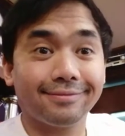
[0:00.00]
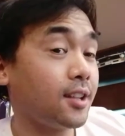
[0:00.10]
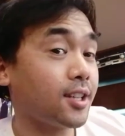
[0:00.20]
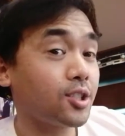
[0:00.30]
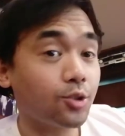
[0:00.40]
it's
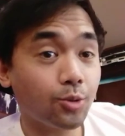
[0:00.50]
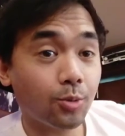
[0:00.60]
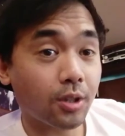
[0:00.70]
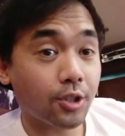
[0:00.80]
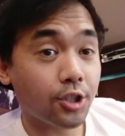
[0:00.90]
nice
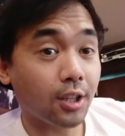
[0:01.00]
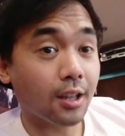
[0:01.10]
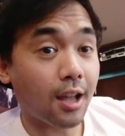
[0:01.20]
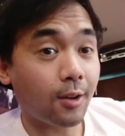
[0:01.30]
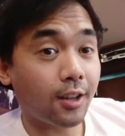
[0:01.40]
to
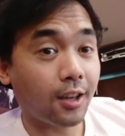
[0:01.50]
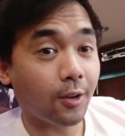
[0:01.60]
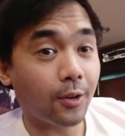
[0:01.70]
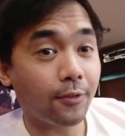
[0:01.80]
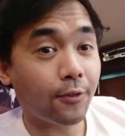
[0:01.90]
chill out
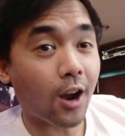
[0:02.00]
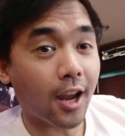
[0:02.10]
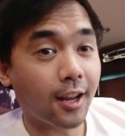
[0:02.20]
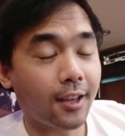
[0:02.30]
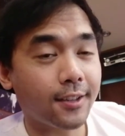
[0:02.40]
here in
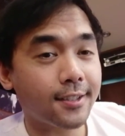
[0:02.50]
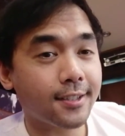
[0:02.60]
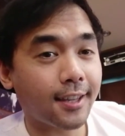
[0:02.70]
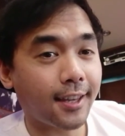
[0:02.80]
Fridays